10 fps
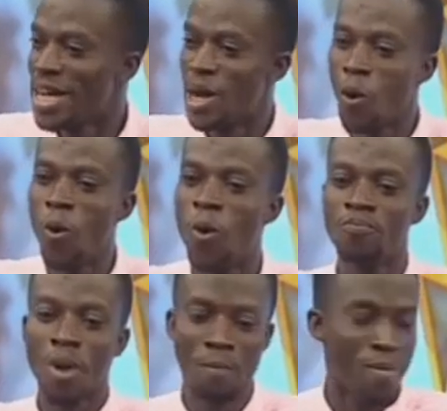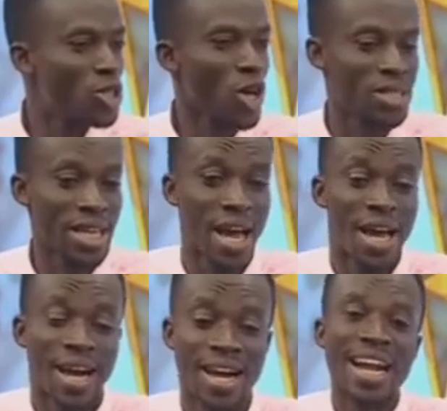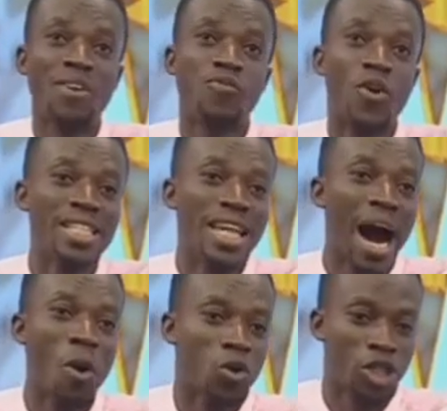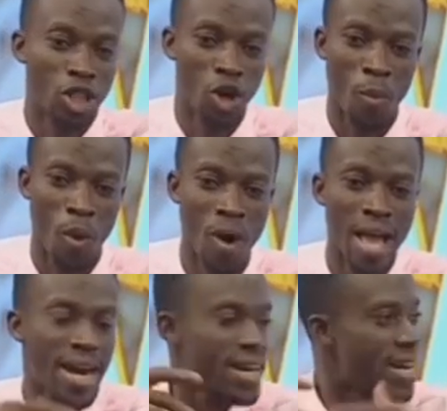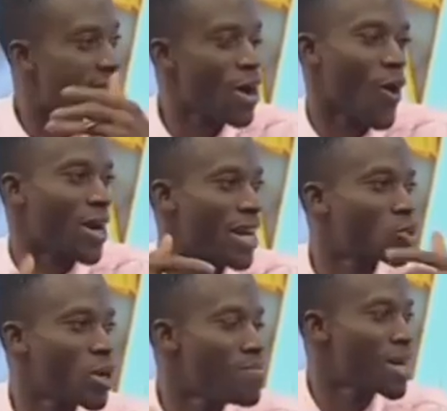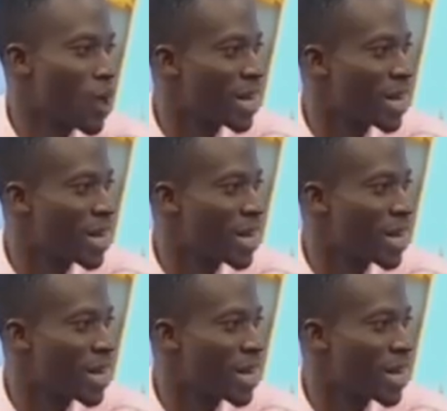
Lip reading: they will make sure say Ghana for in a home chiromo, a creative unnecessary mess.